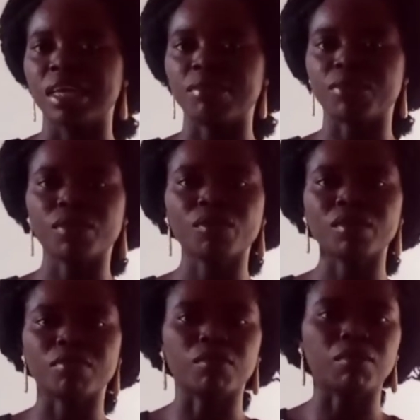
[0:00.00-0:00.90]
if you don't
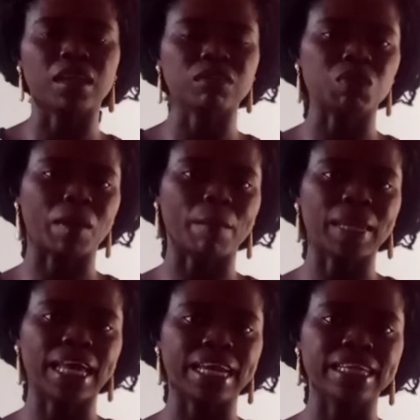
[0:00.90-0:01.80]
know the formula to
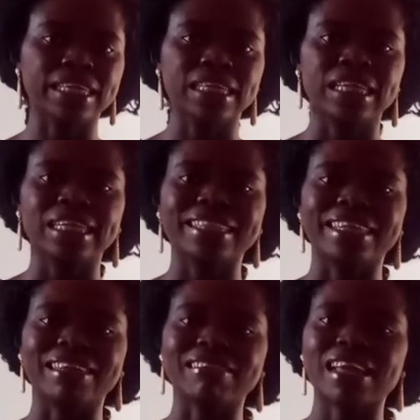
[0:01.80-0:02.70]
apply,
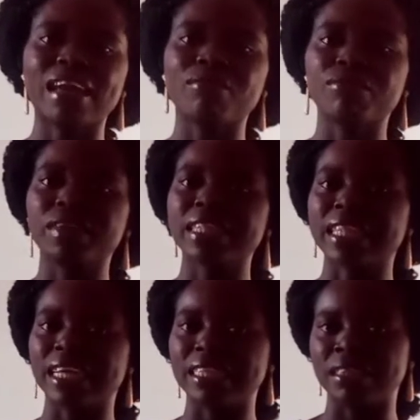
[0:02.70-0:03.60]
there's every
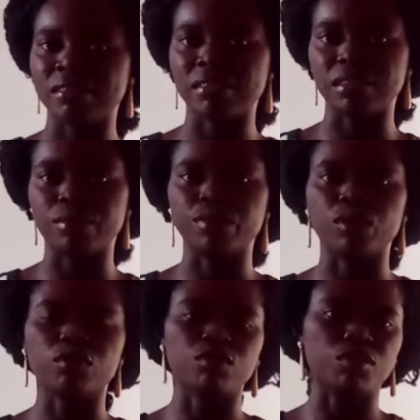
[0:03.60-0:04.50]
tendency
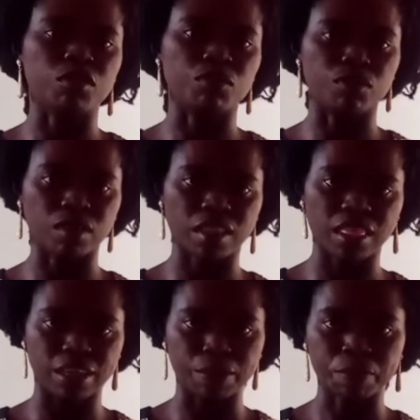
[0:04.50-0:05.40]
for you to do the wrong
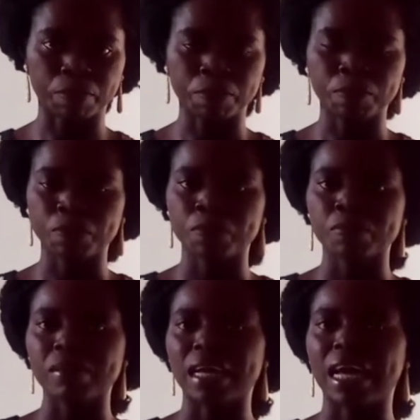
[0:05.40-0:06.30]
thing.
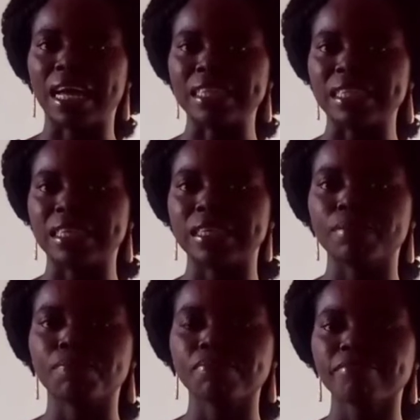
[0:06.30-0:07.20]
And
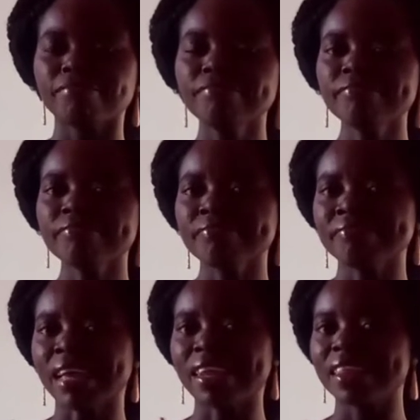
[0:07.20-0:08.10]

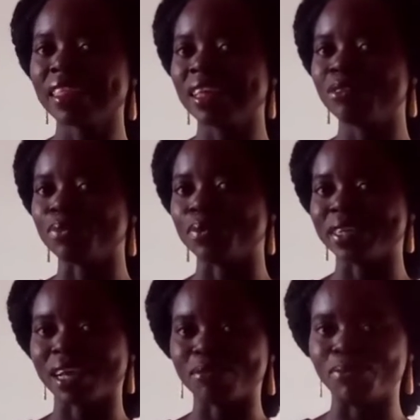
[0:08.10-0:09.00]
another thing to
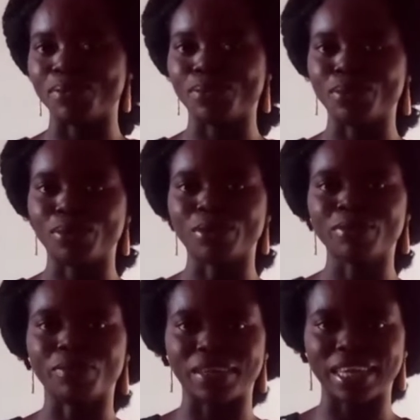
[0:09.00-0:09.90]
watch out for, don't
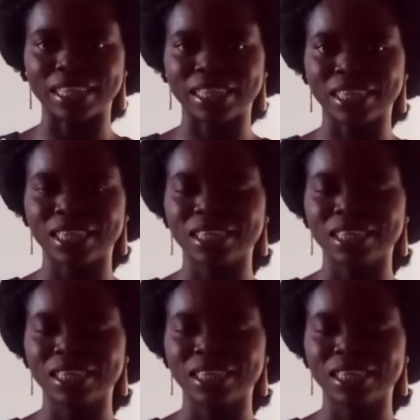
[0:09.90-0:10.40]
forget,